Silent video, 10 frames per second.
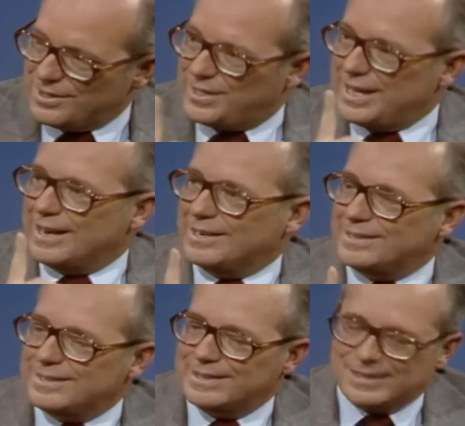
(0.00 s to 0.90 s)
Then
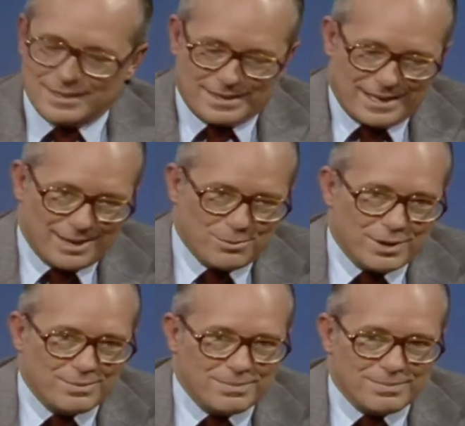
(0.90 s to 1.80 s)
can
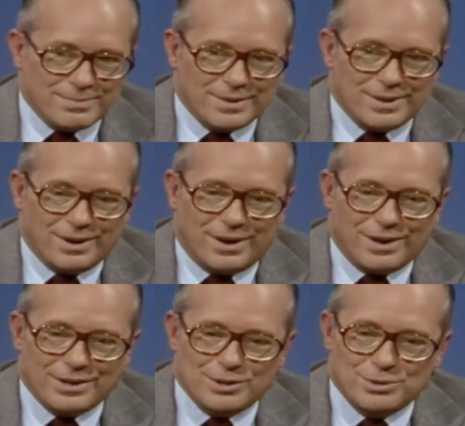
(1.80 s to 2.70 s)
one
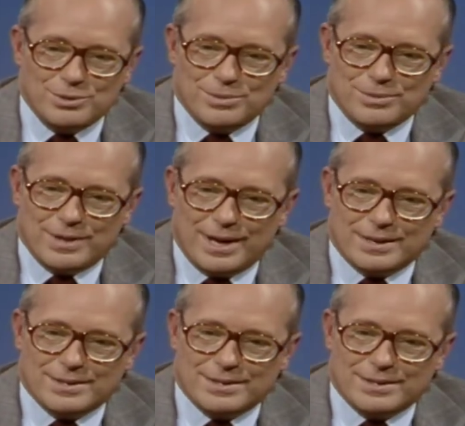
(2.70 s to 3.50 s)
argue that